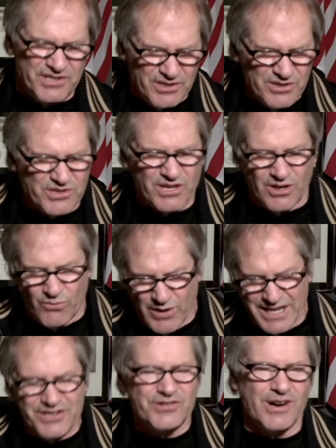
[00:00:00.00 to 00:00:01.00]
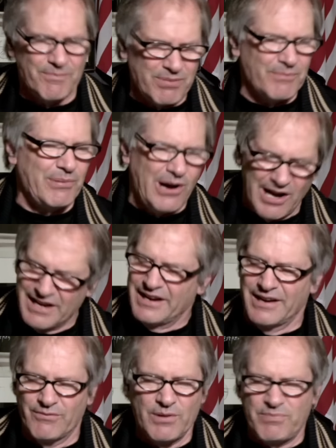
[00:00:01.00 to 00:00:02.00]
who's going to win, Trump or Biden,
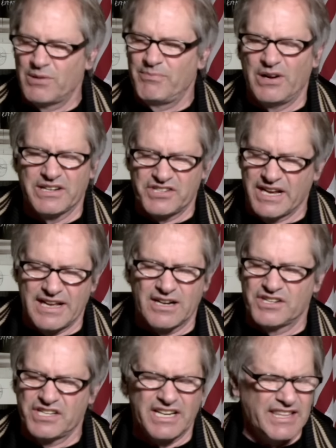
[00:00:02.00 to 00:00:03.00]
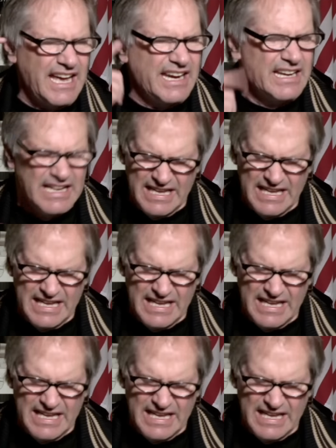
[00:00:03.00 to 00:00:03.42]
and we put a bunch of energy in that.